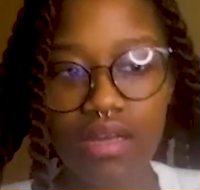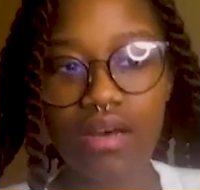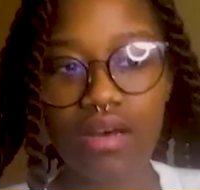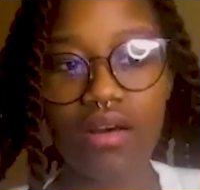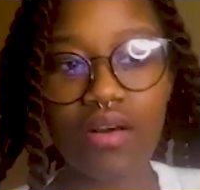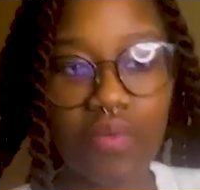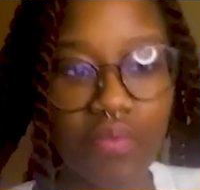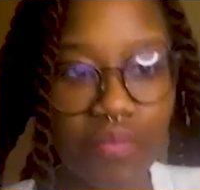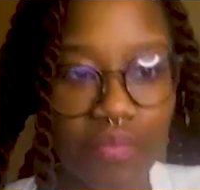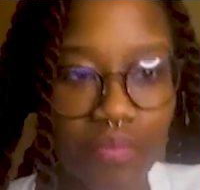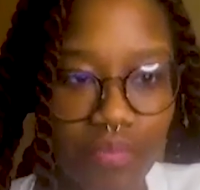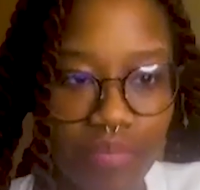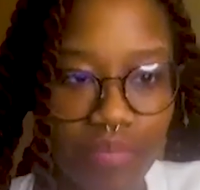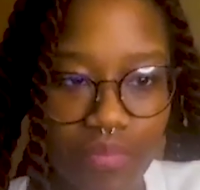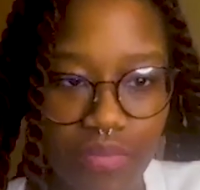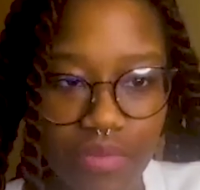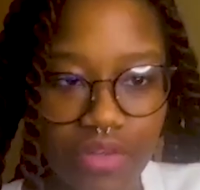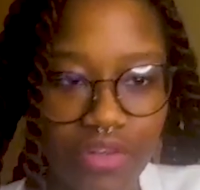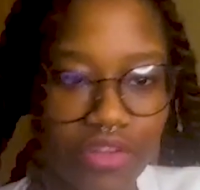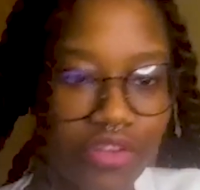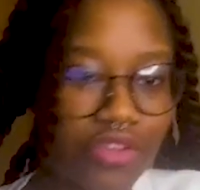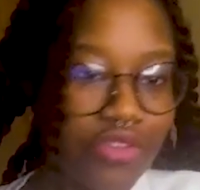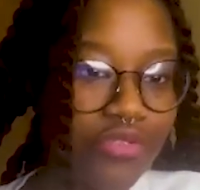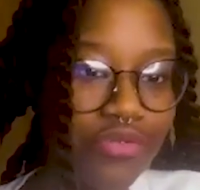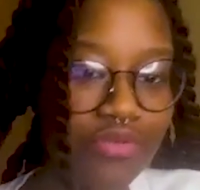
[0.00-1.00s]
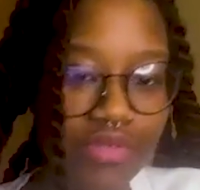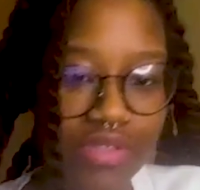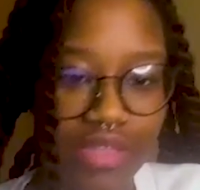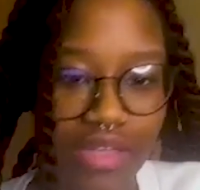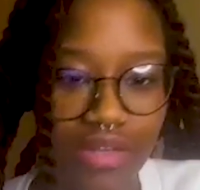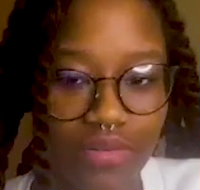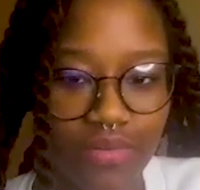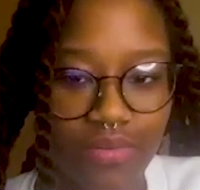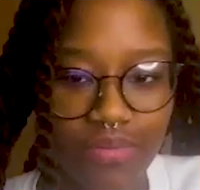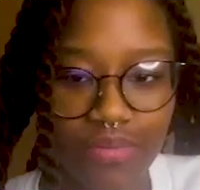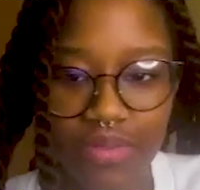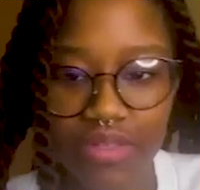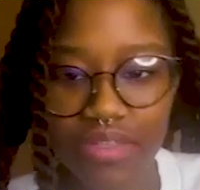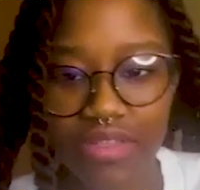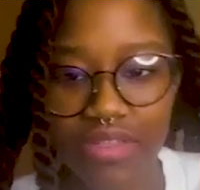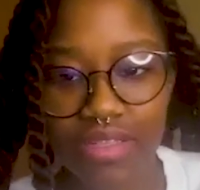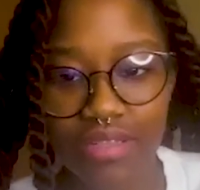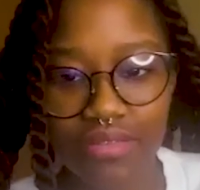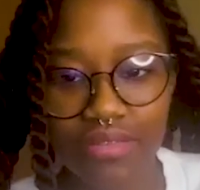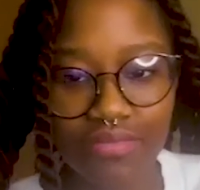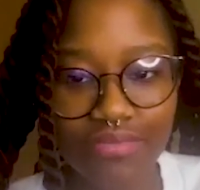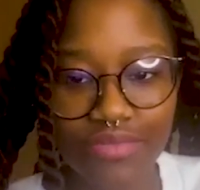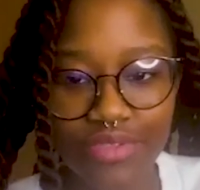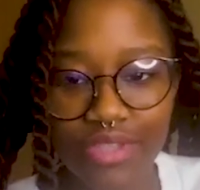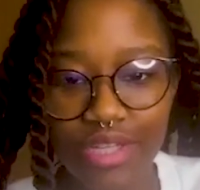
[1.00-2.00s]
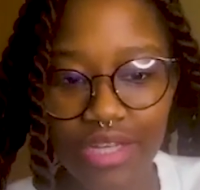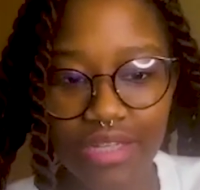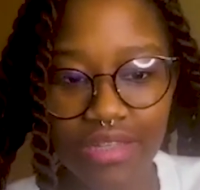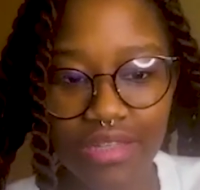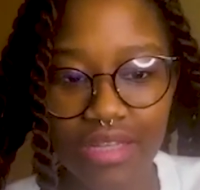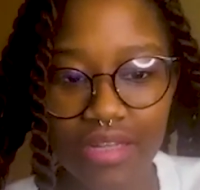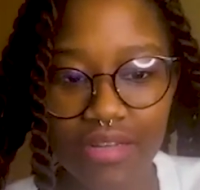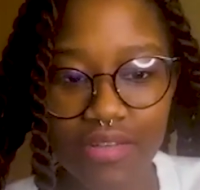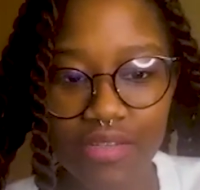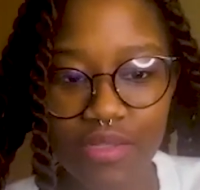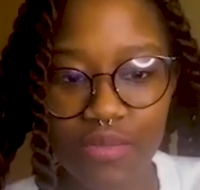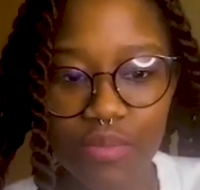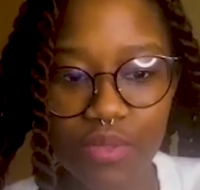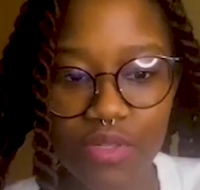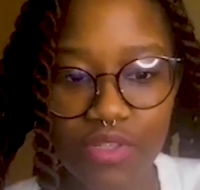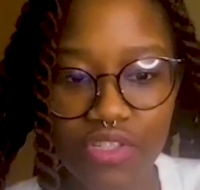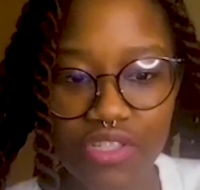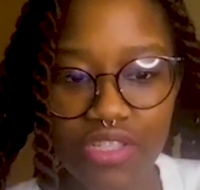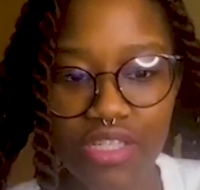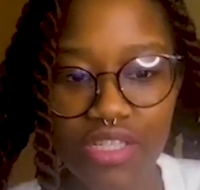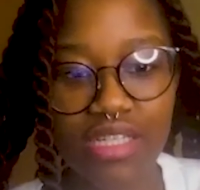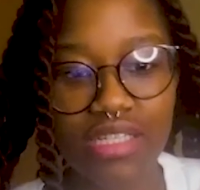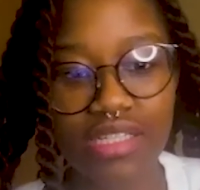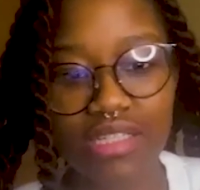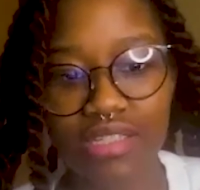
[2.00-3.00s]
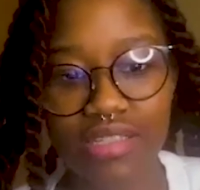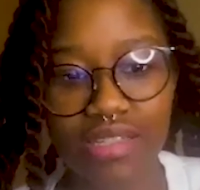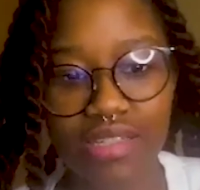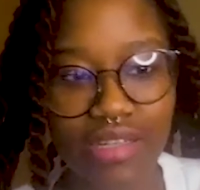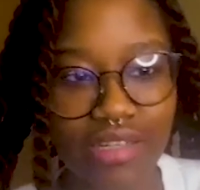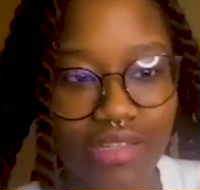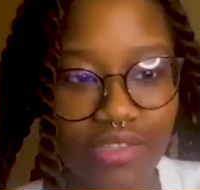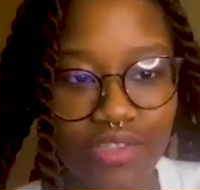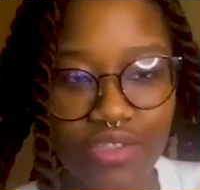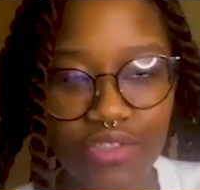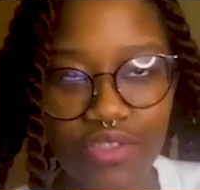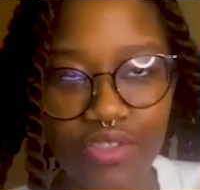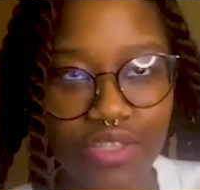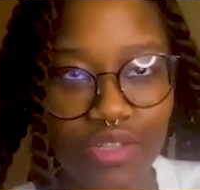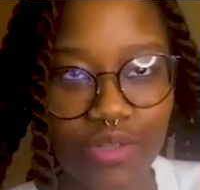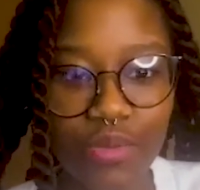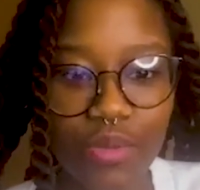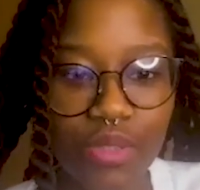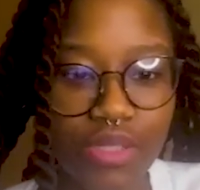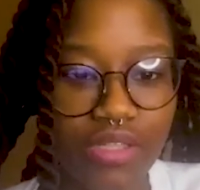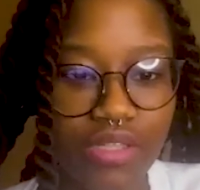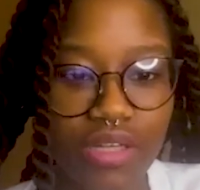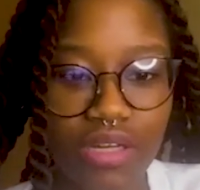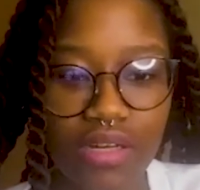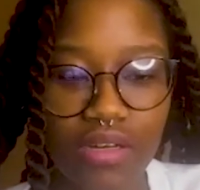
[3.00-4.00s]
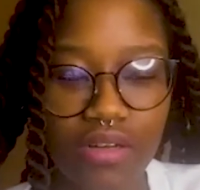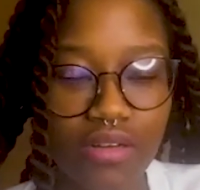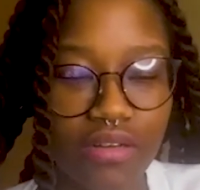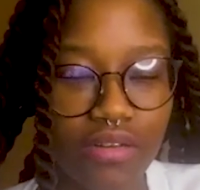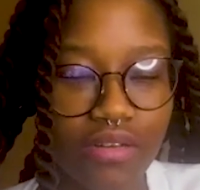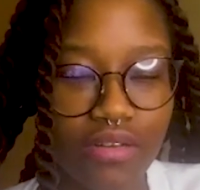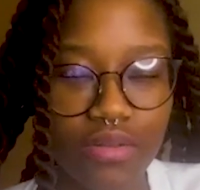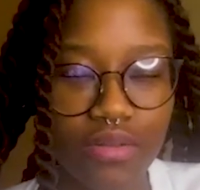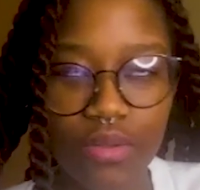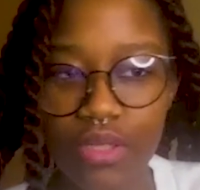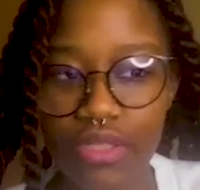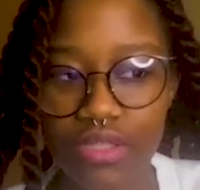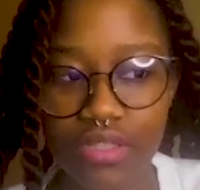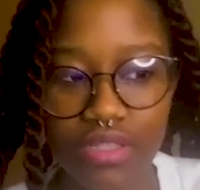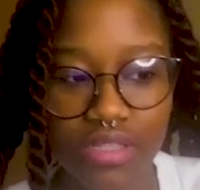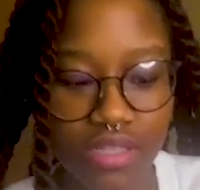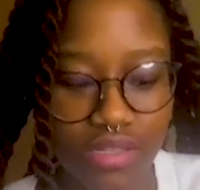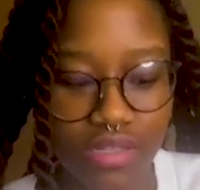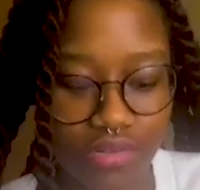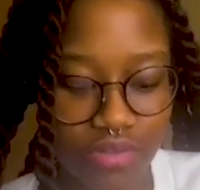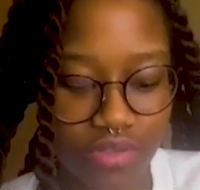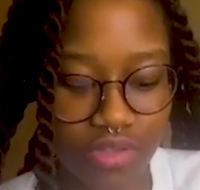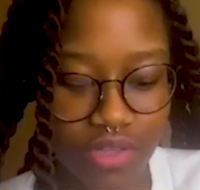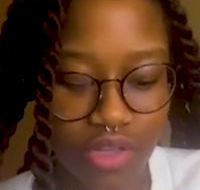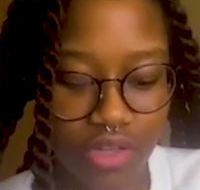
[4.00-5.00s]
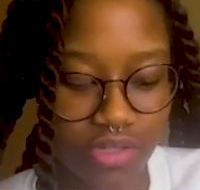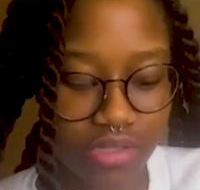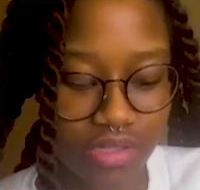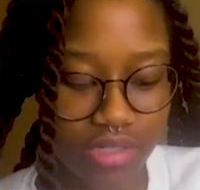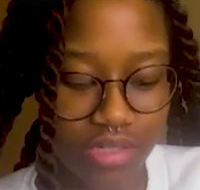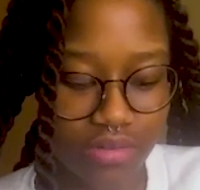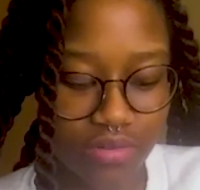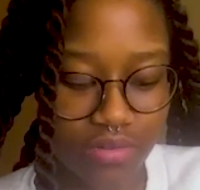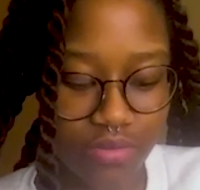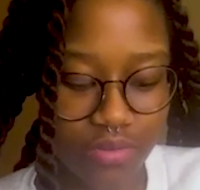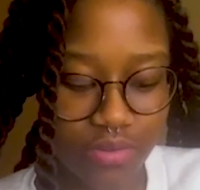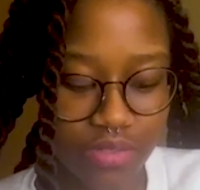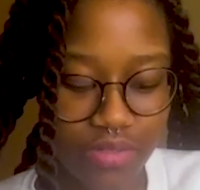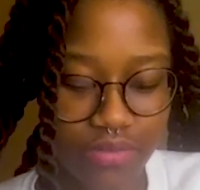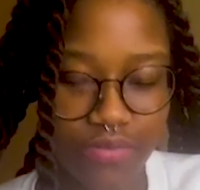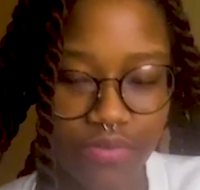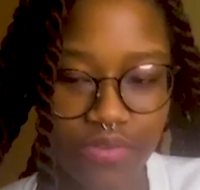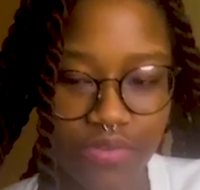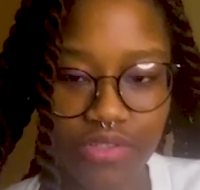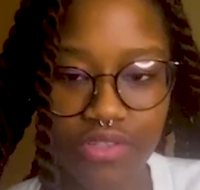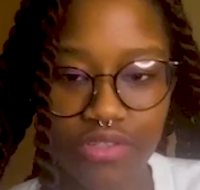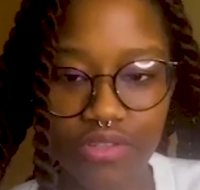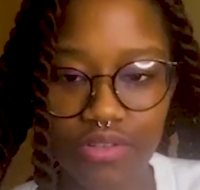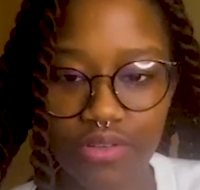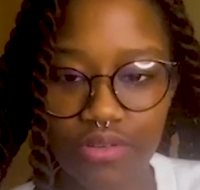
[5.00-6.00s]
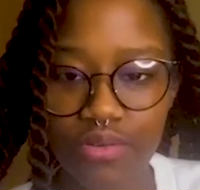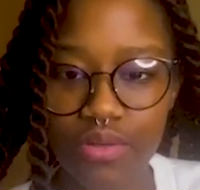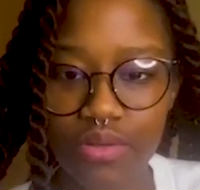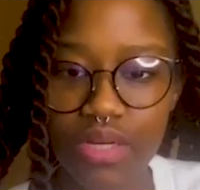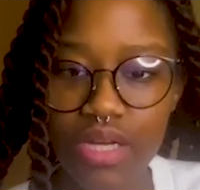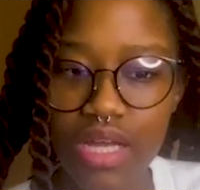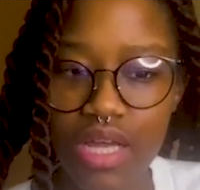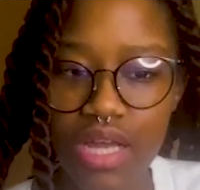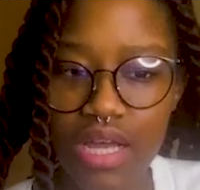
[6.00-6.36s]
The news, I don't really check that as much as I did like during quarantine or lockdown or whatever. So